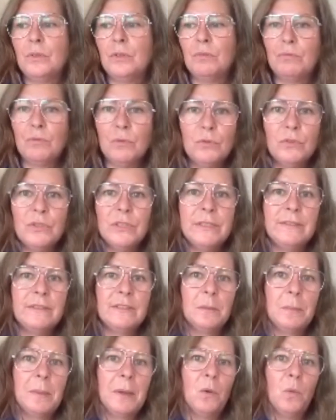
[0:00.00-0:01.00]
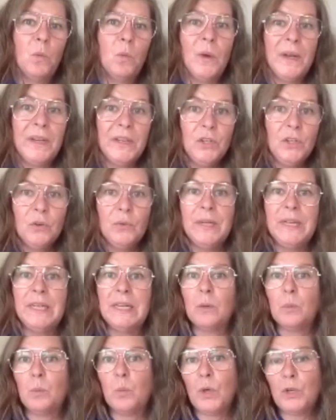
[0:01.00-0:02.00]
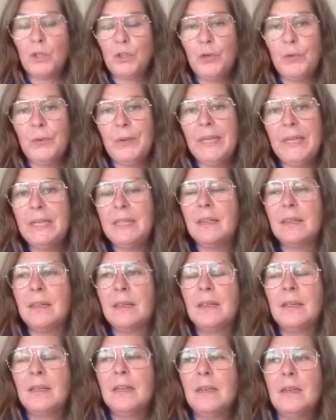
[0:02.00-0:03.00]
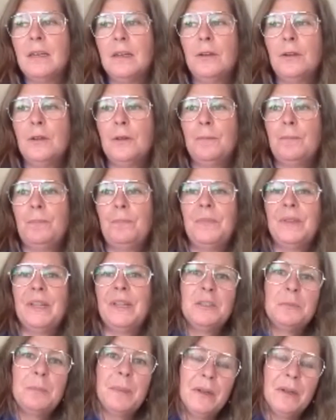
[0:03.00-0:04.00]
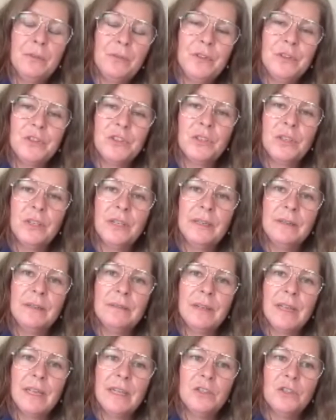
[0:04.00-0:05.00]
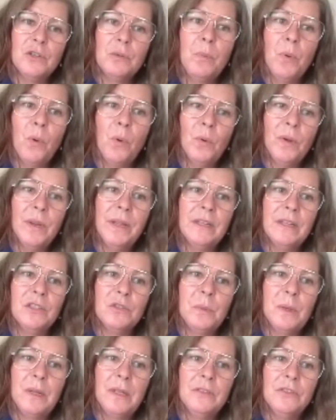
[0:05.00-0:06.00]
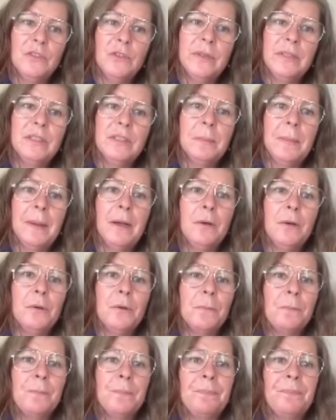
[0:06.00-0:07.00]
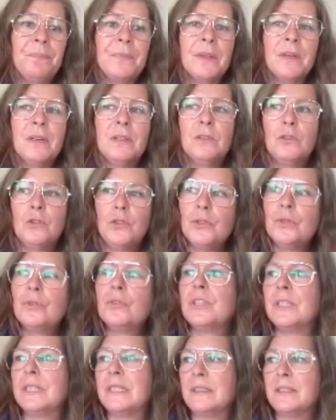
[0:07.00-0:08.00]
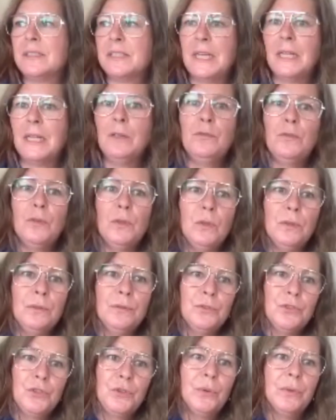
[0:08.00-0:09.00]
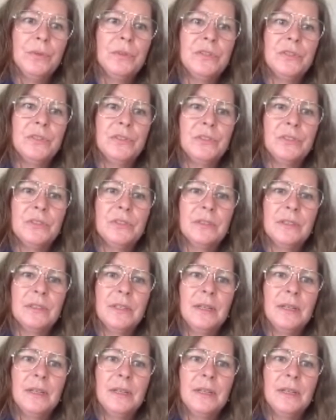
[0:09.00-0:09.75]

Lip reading: routines about when you eat and what you eat is beneficial and supporting as well. So it's about choosing skillful choices.